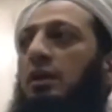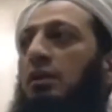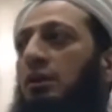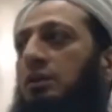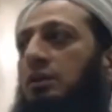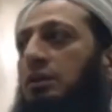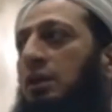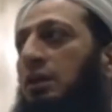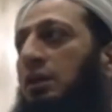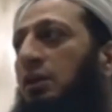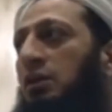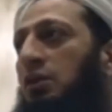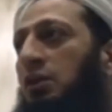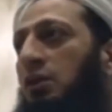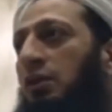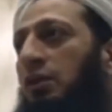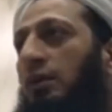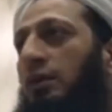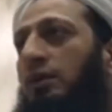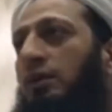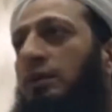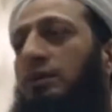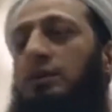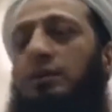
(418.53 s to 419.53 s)
He knocked at the
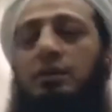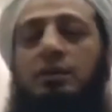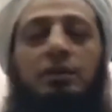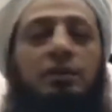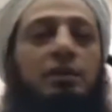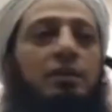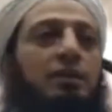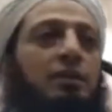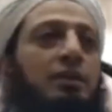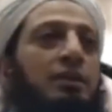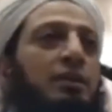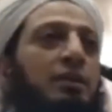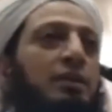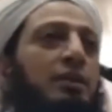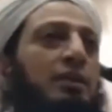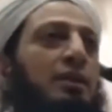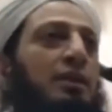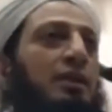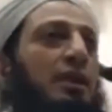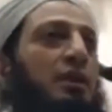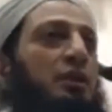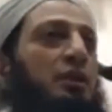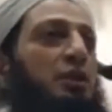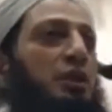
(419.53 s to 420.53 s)
door
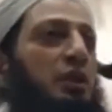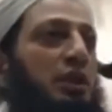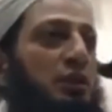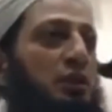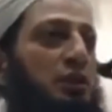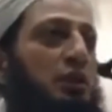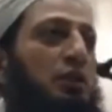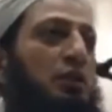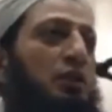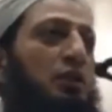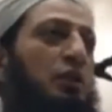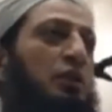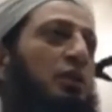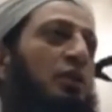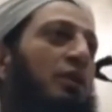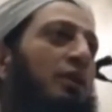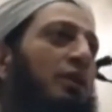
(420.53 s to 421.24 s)
and she answered